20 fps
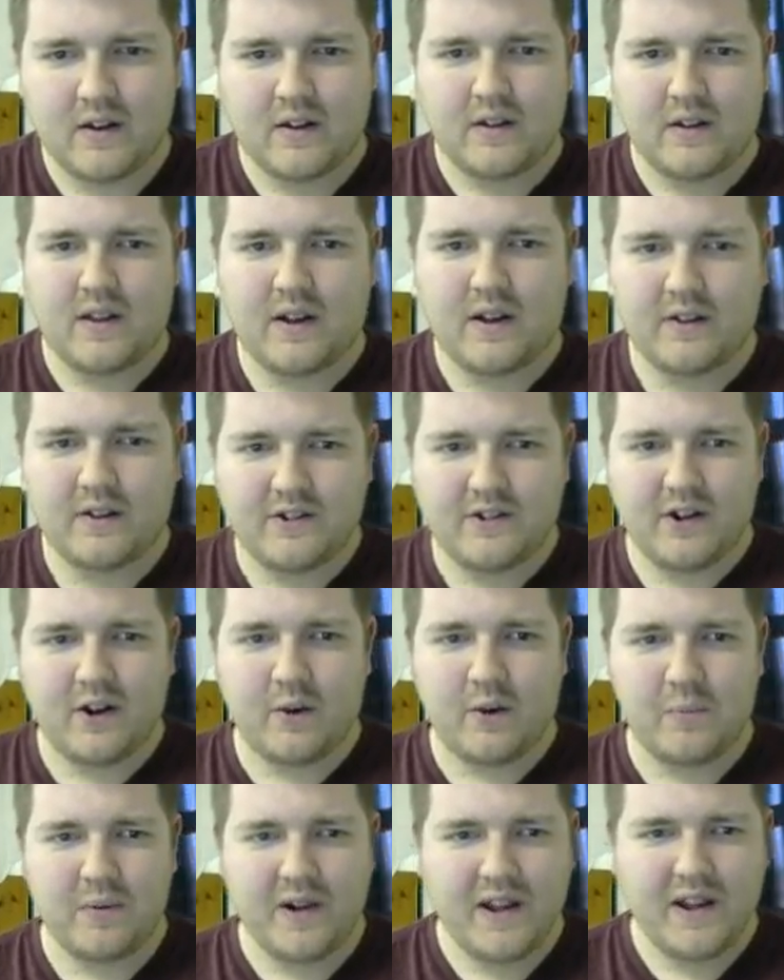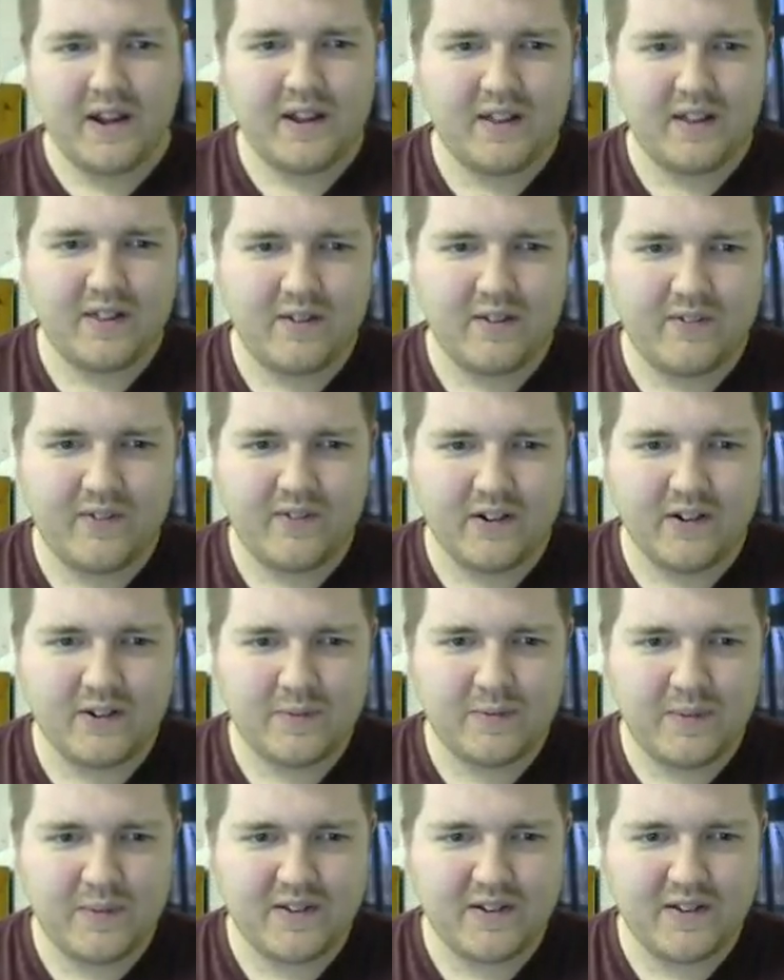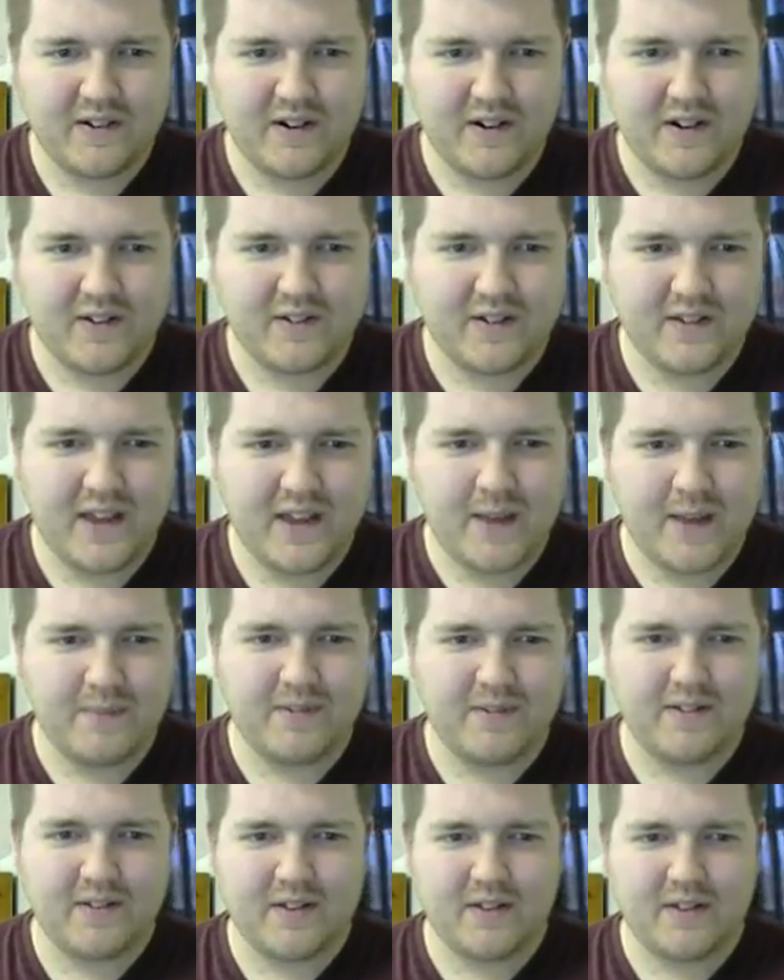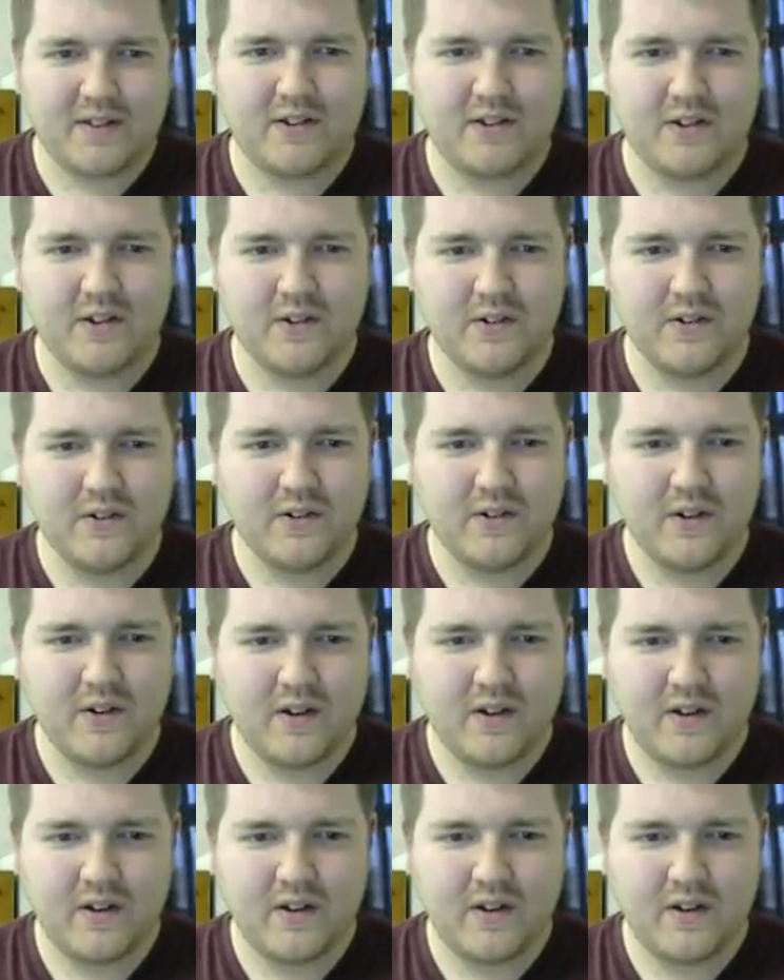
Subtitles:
Now jailbreak, the first prisoner escapes, the 2